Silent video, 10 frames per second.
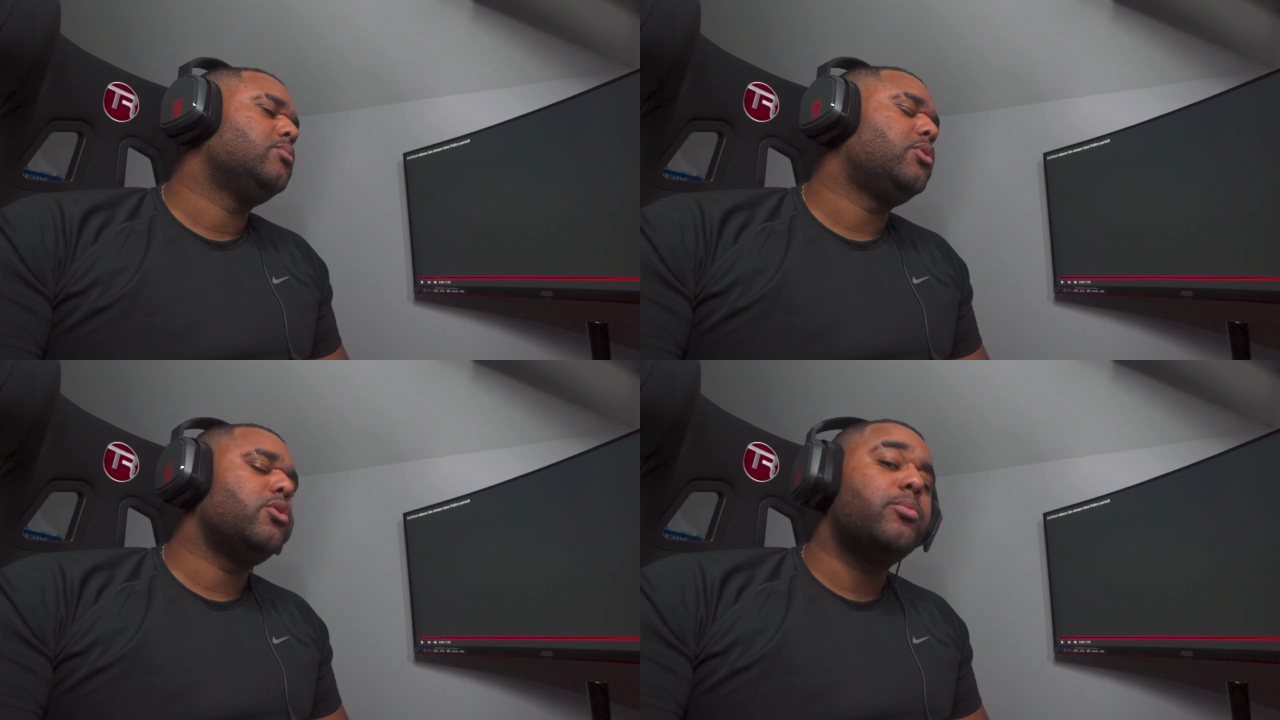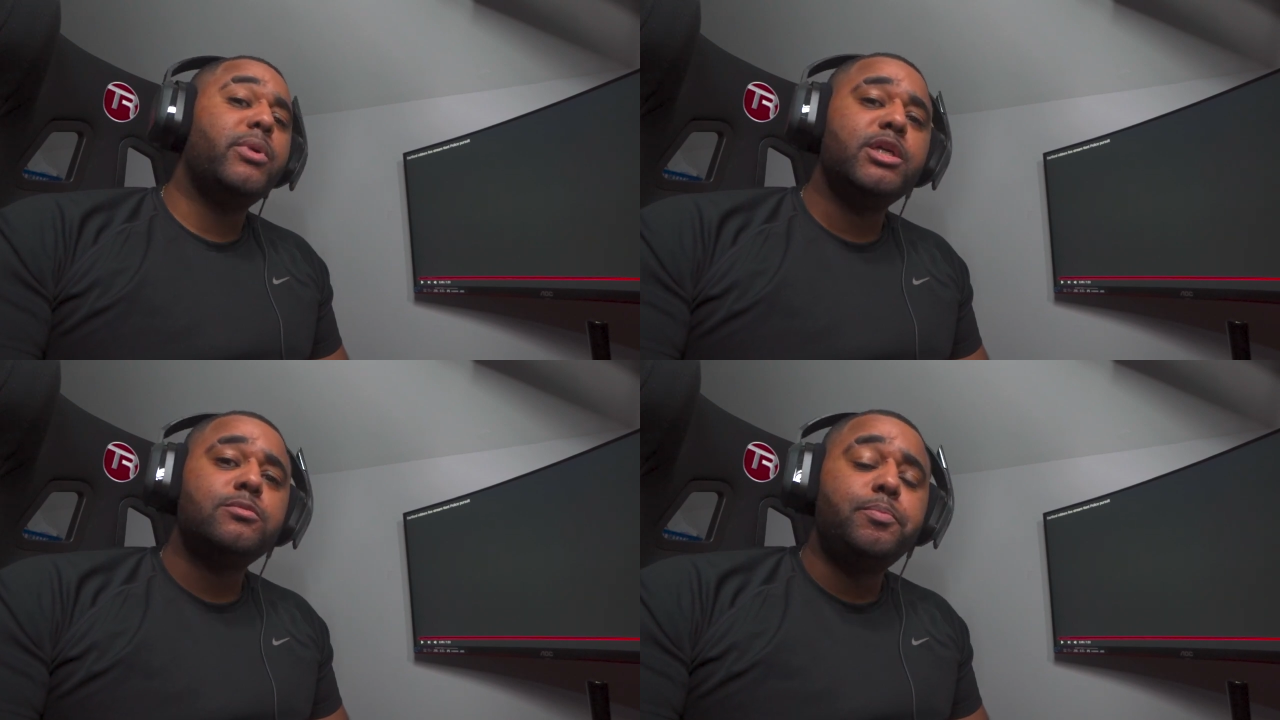Bro,
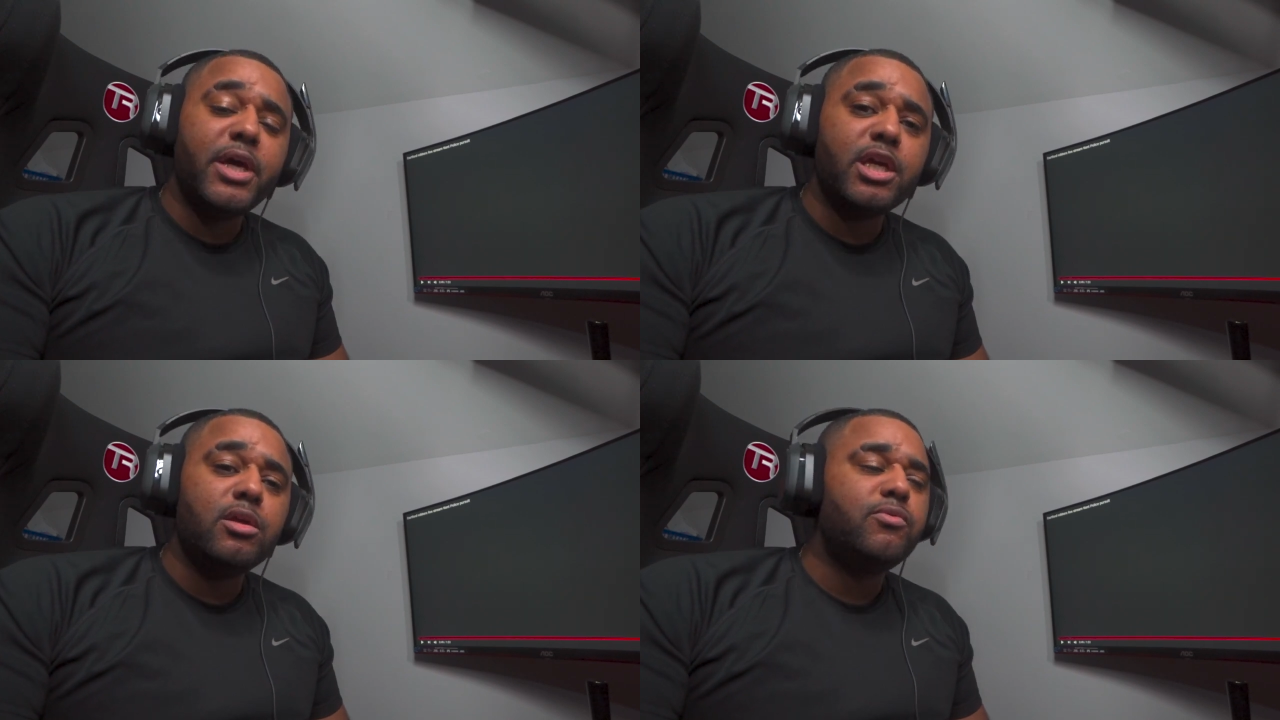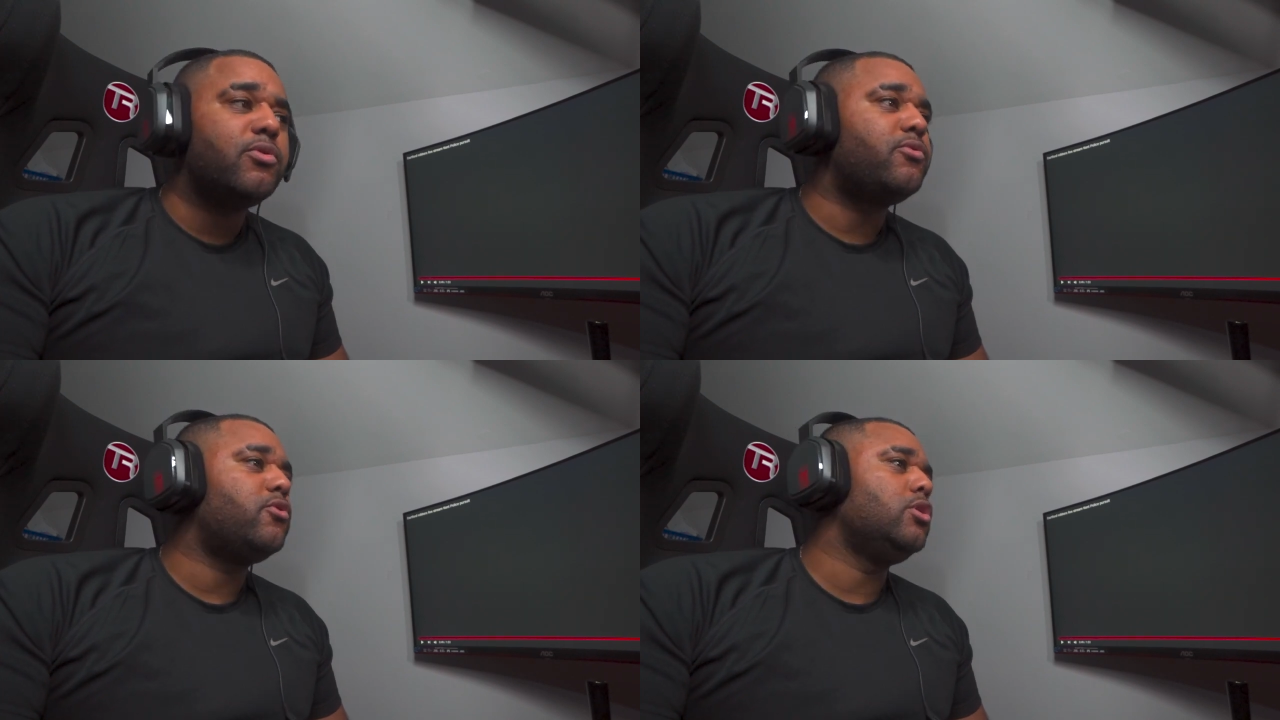mate's begging
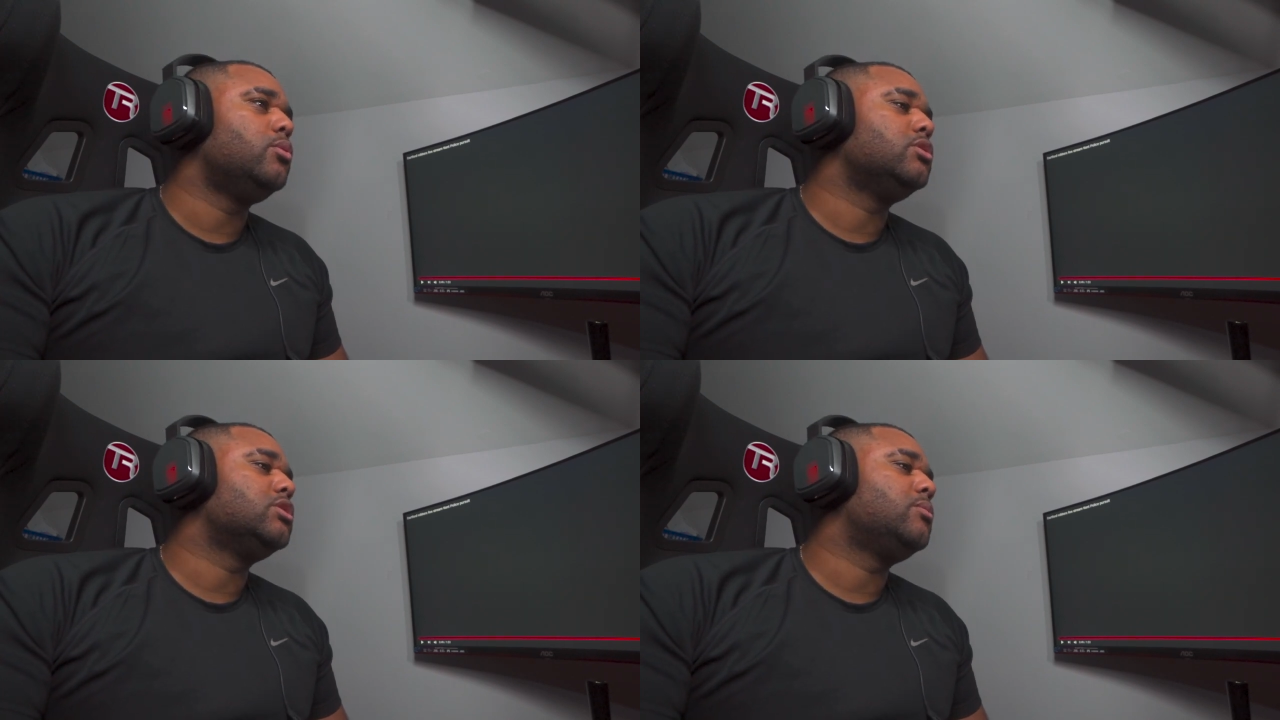for followers.